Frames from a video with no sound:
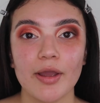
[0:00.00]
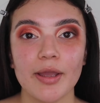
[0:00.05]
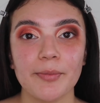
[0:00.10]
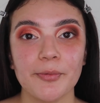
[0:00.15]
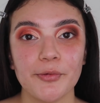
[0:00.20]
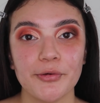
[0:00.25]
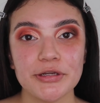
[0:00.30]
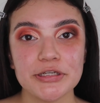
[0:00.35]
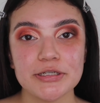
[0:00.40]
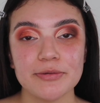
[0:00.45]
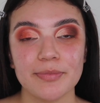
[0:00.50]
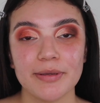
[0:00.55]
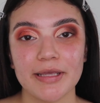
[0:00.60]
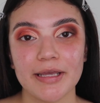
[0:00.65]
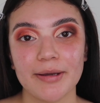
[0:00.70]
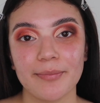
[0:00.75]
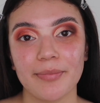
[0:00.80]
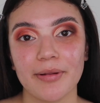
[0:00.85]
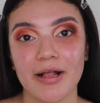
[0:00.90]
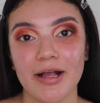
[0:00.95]
I am going to be
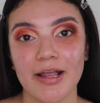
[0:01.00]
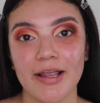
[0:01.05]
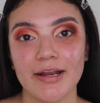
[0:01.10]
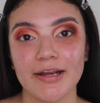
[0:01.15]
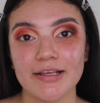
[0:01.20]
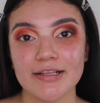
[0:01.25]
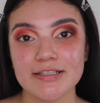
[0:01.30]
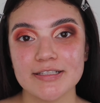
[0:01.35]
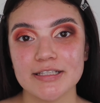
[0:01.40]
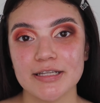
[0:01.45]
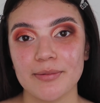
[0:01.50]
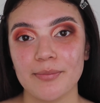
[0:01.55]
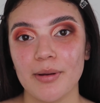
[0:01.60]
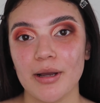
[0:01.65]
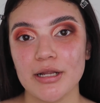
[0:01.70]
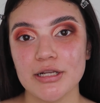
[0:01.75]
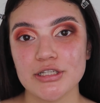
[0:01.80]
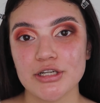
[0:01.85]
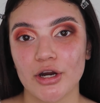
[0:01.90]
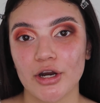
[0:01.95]
applying some
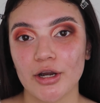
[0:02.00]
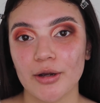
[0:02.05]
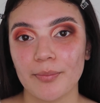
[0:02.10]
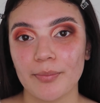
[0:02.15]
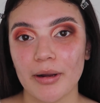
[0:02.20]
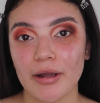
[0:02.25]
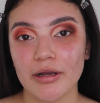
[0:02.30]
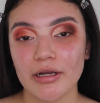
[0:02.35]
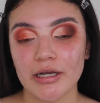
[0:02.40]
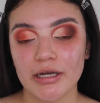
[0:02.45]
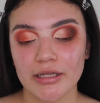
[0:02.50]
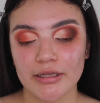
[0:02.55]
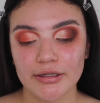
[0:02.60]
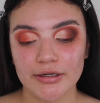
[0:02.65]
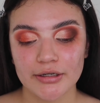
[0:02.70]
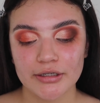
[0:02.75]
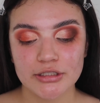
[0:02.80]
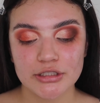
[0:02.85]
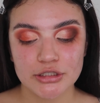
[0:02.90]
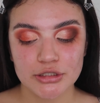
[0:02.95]
dark brown
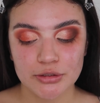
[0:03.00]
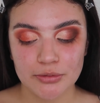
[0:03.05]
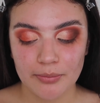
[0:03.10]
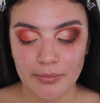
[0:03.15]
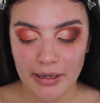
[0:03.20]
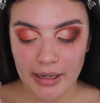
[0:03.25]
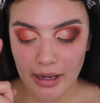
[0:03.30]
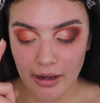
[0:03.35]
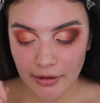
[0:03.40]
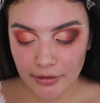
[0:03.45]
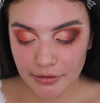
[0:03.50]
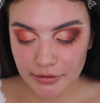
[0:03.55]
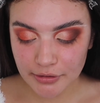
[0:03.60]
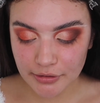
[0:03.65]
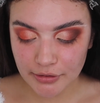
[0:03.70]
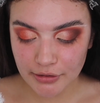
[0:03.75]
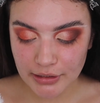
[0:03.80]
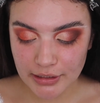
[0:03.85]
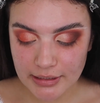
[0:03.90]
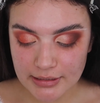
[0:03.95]
color to my outer
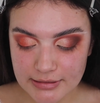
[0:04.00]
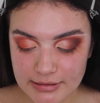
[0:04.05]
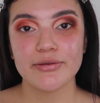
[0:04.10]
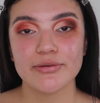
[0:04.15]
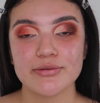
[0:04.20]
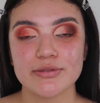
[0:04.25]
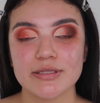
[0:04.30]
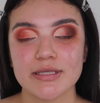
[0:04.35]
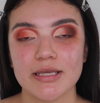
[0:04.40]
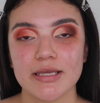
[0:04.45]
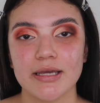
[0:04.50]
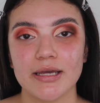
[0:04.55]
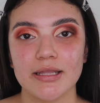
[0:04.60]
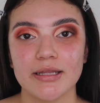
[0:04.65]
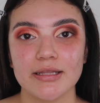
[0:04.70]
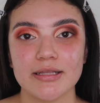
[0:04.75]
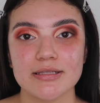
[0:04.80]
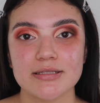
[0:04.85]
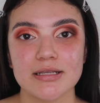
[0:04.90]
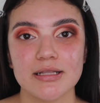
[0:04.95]
crease using
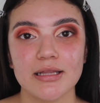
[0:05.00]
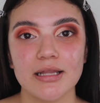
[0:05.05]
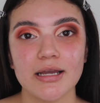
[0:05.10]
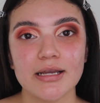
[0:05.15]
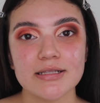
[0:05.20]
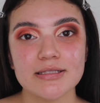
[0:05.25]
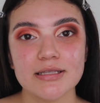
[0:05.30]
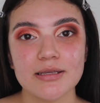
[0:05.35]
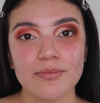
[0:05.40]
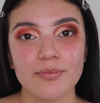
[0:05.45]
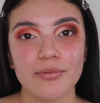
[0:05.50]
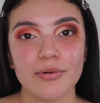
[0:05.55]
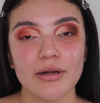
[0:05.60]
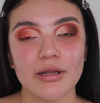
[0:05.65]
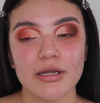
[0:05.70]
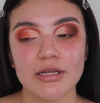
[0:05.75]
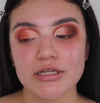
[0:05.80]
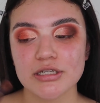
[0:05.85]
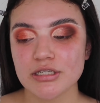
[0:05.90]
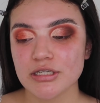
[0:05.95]
this Luxie
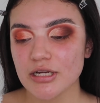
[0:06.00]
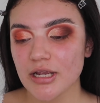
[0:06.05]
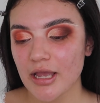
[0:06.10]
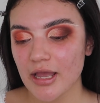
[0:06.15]
brush,